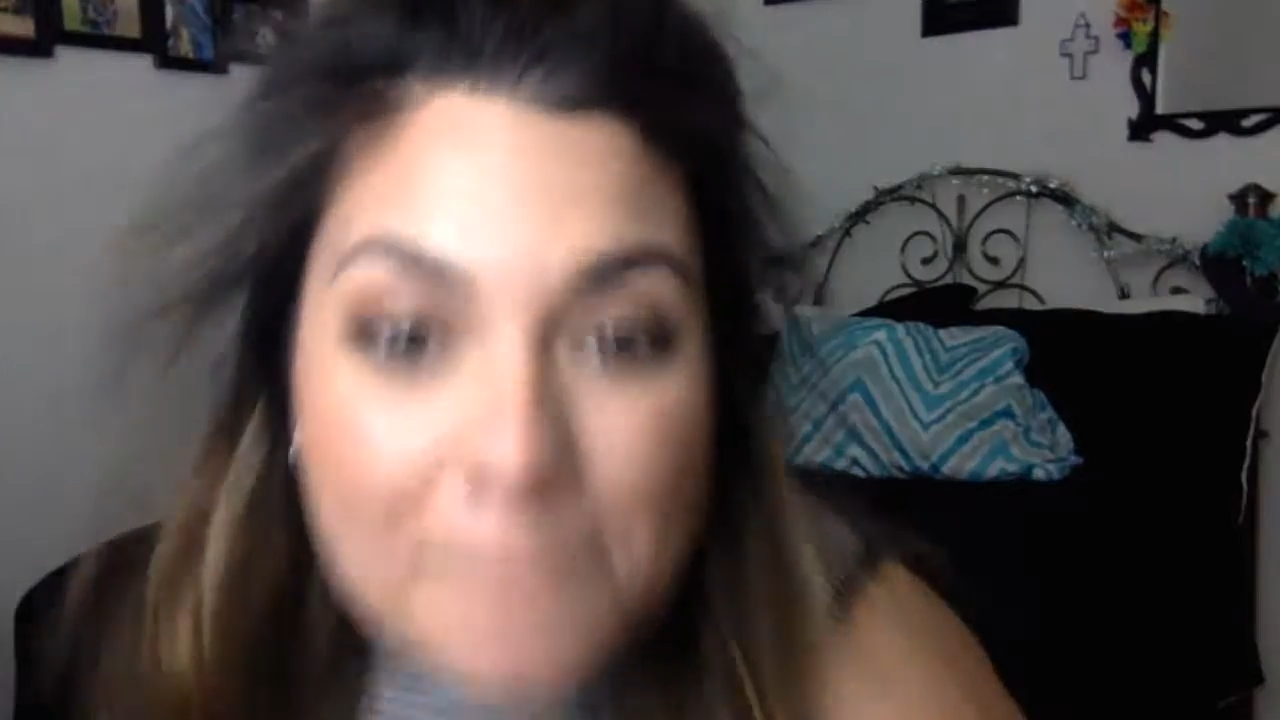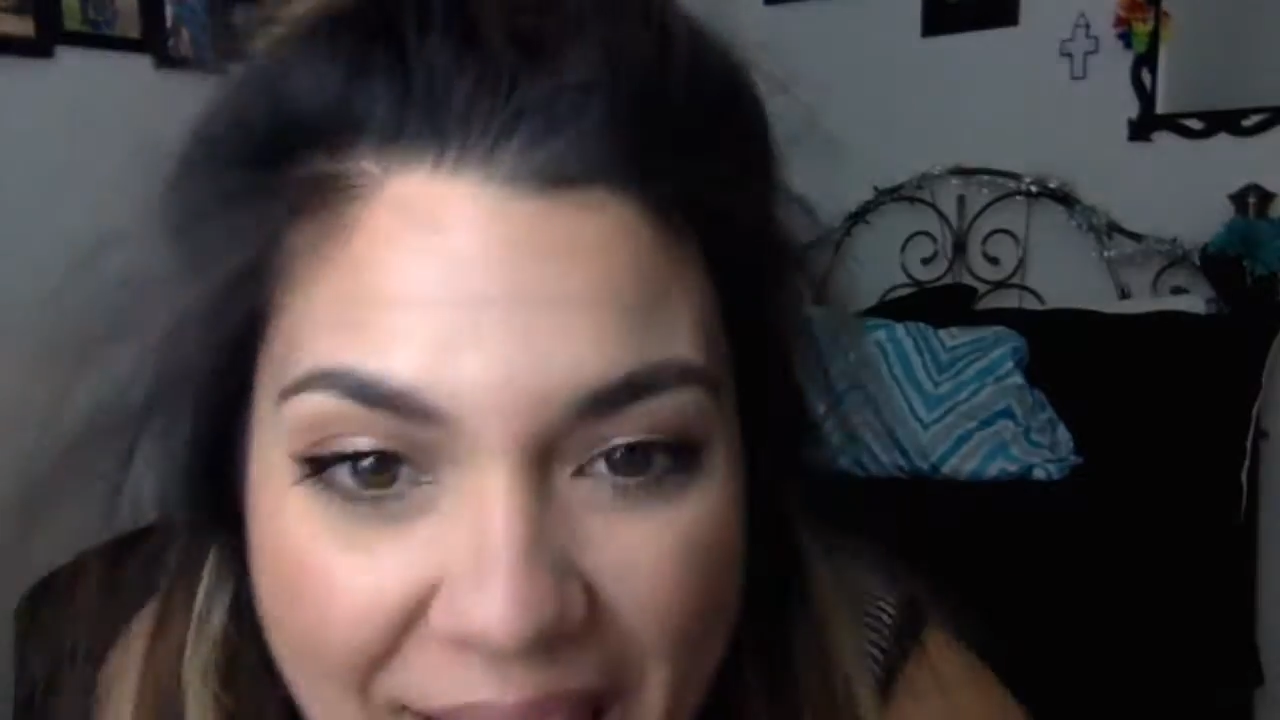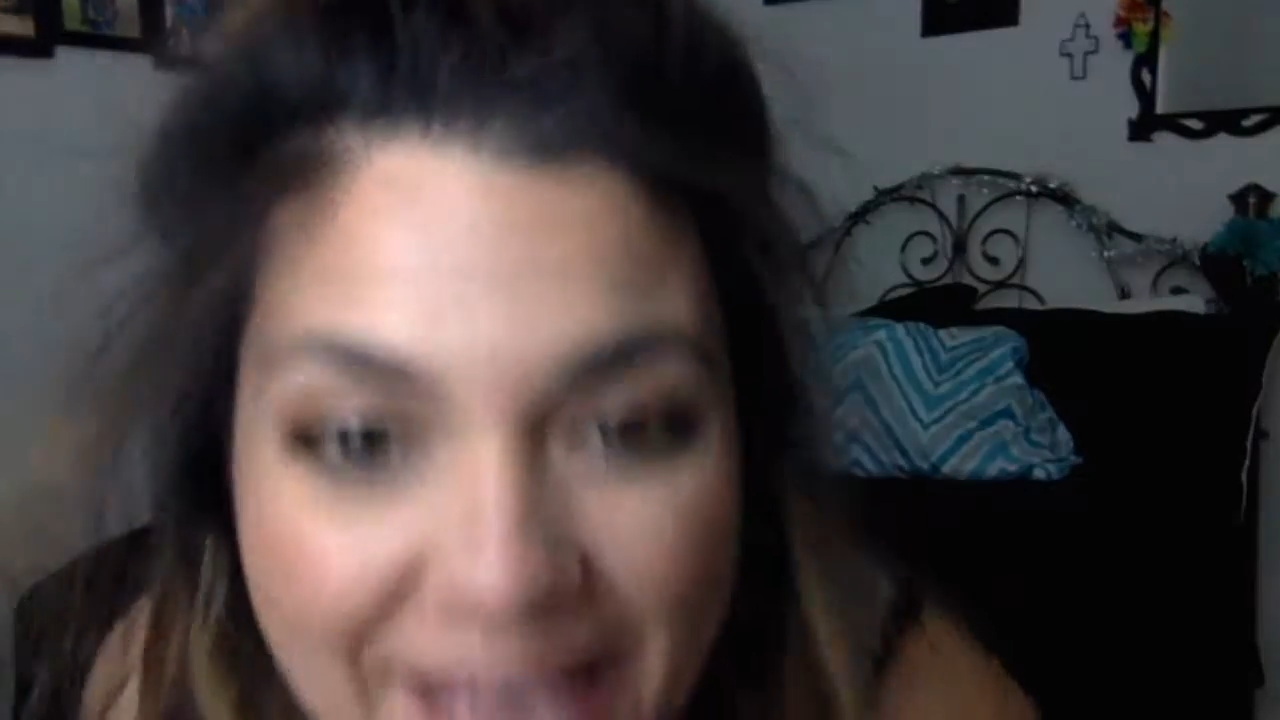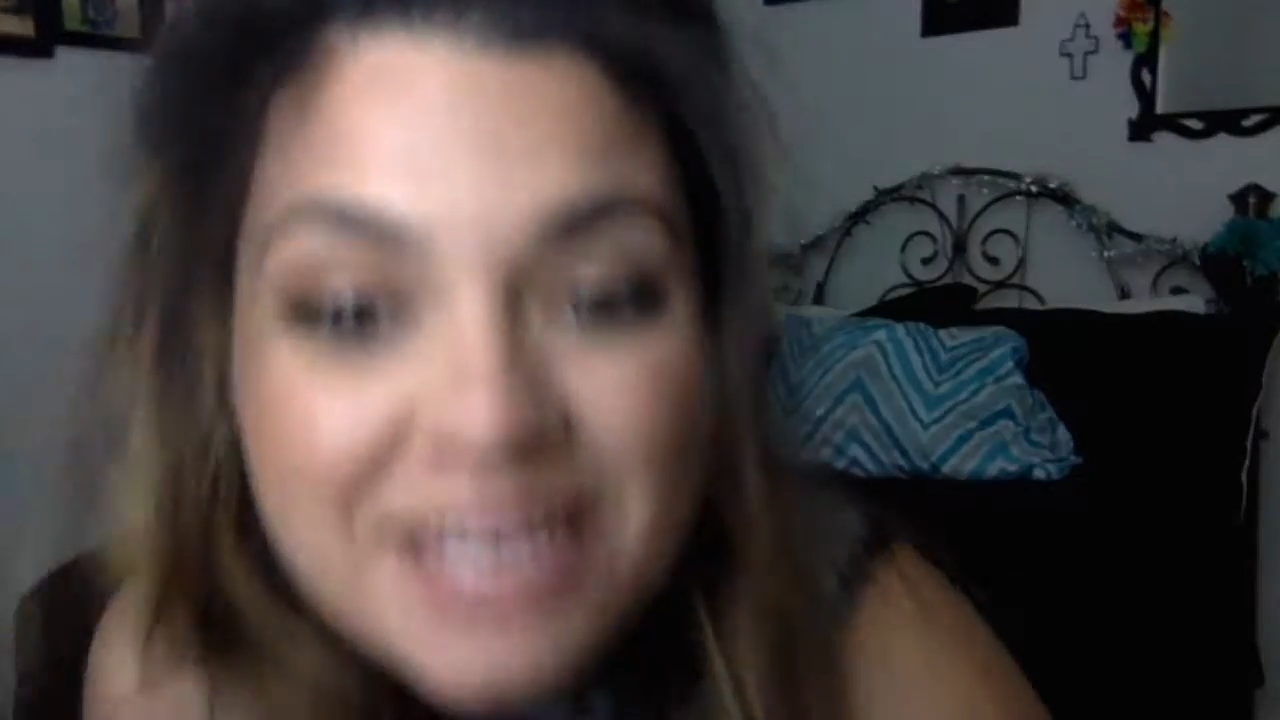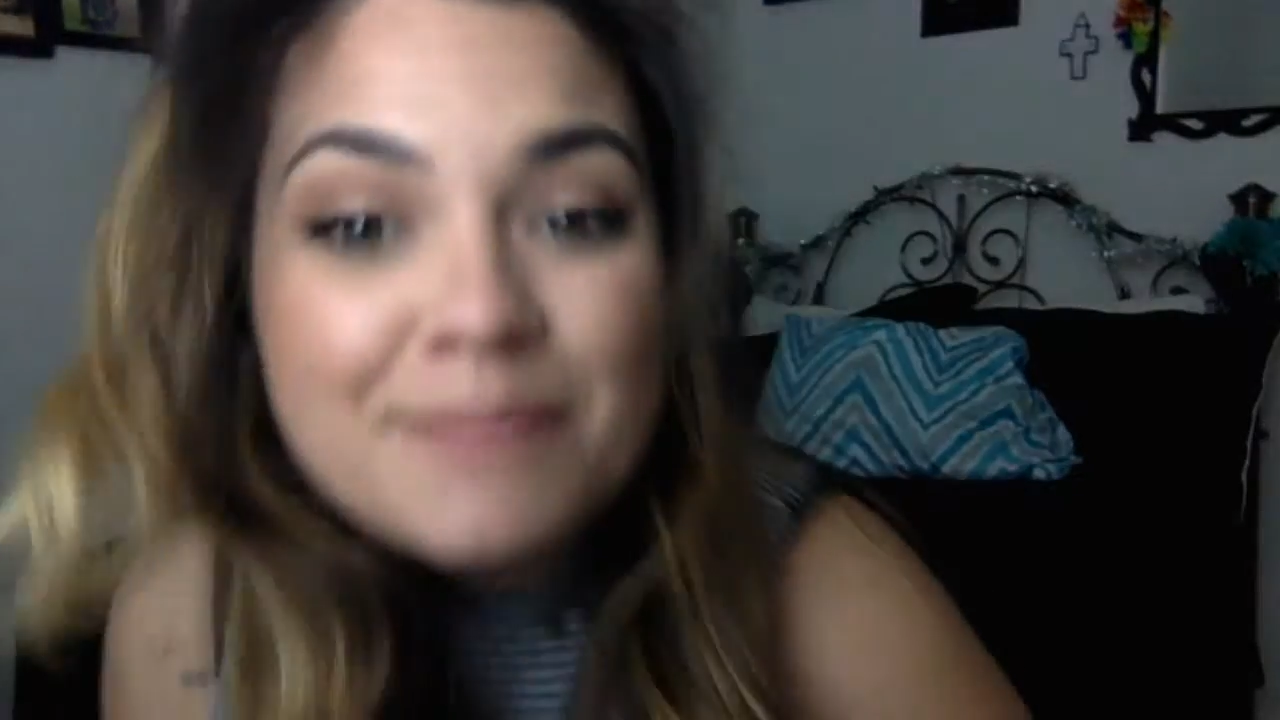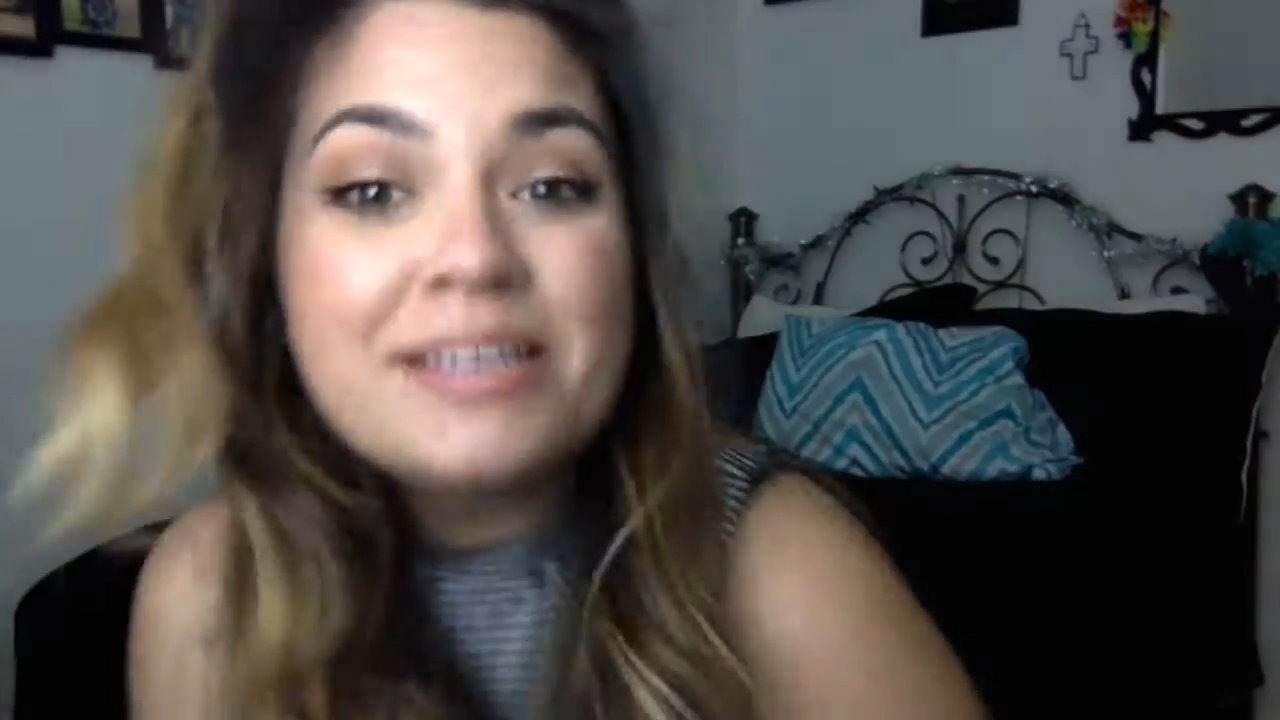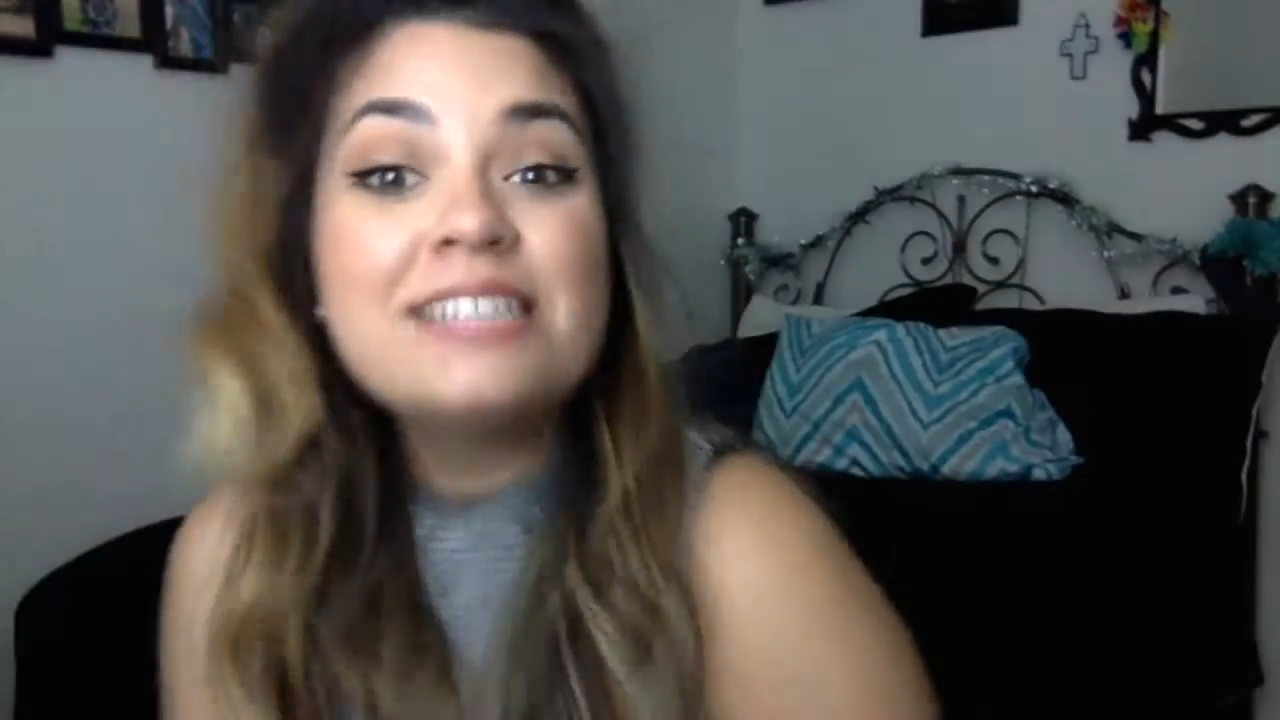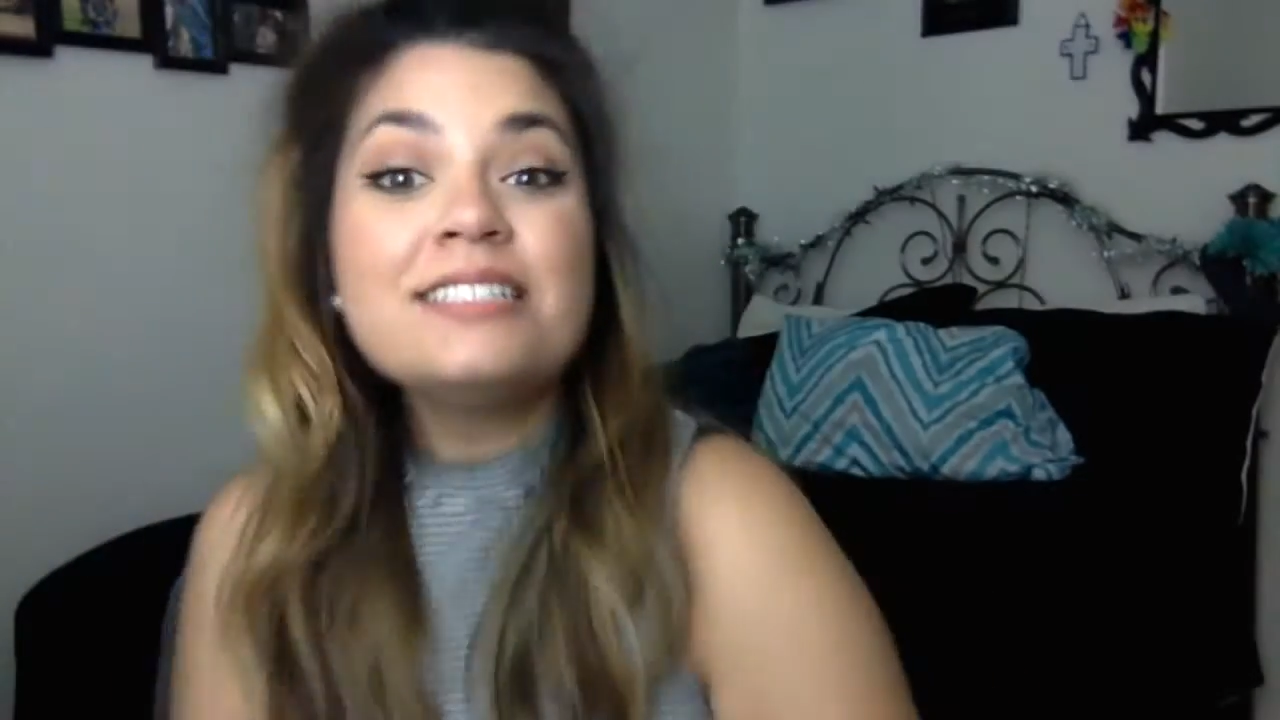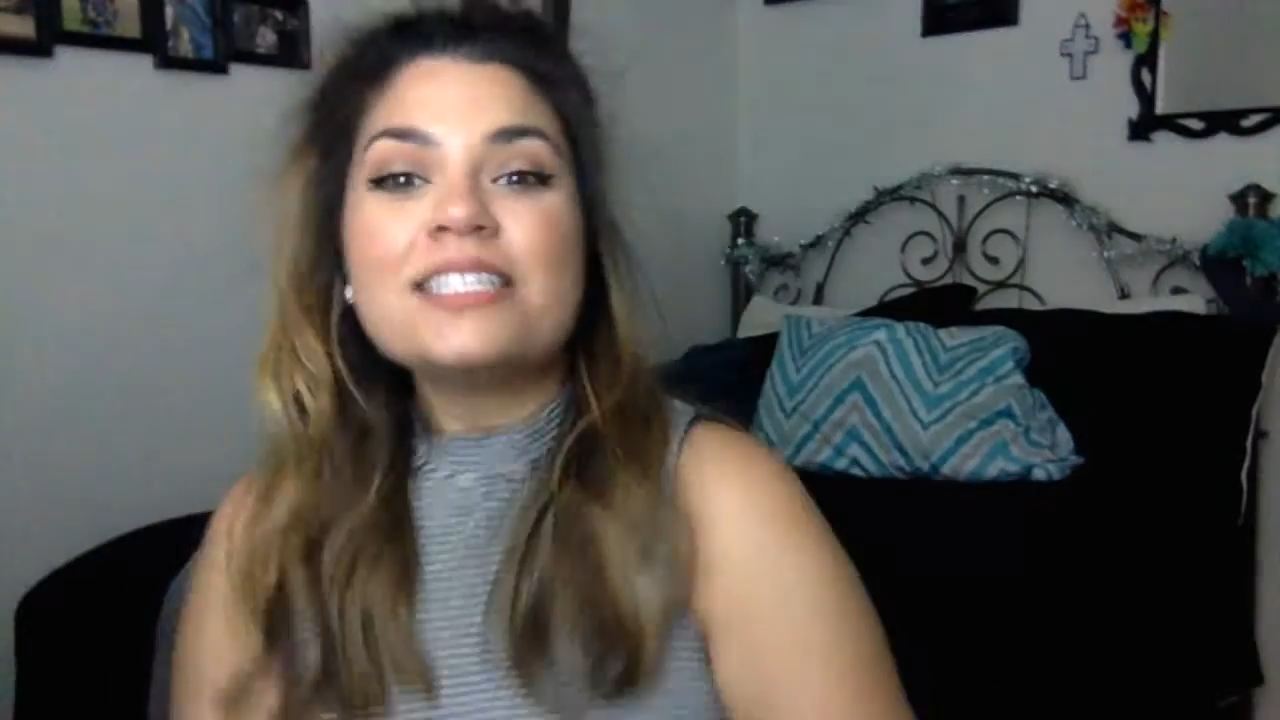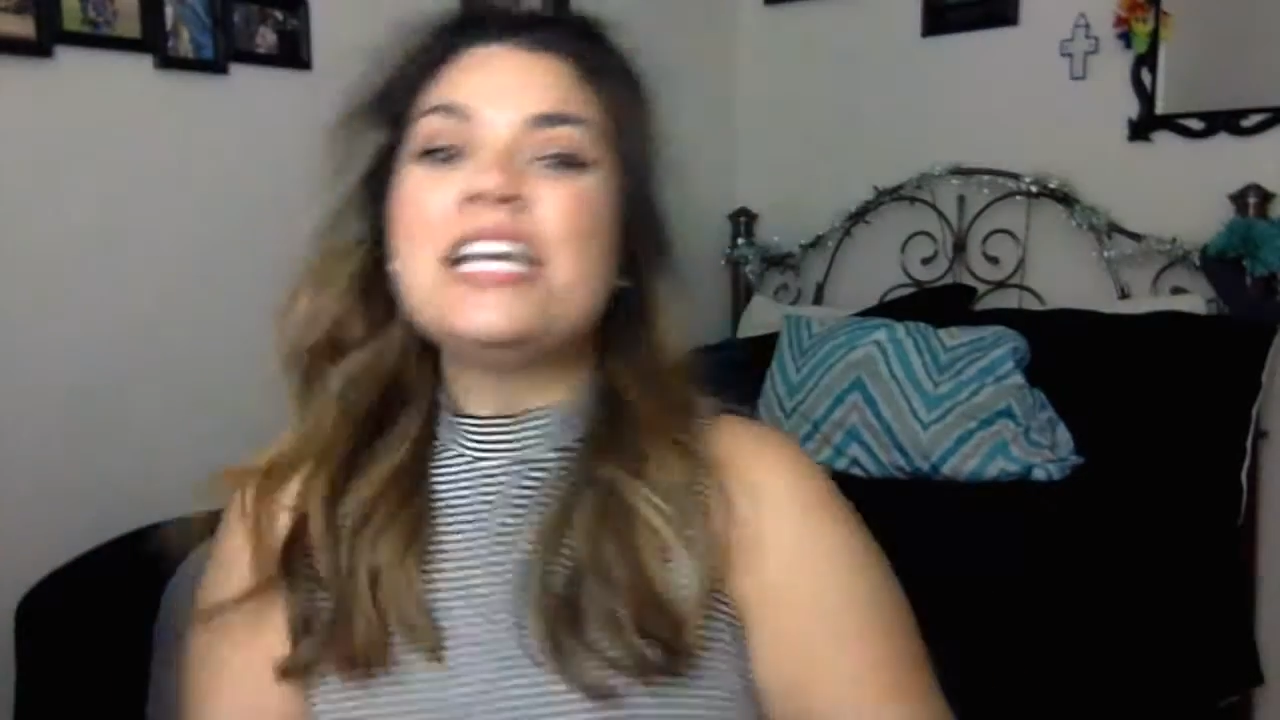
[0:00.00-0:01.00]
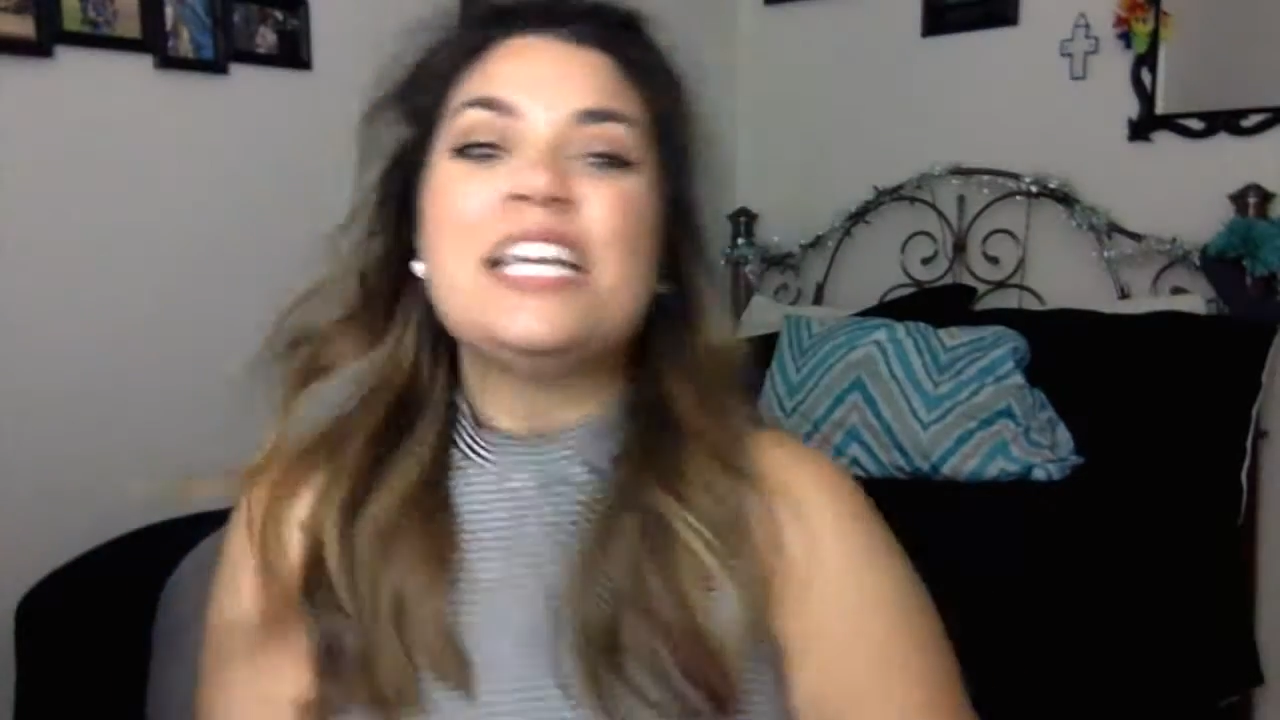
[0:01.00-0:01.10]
babies,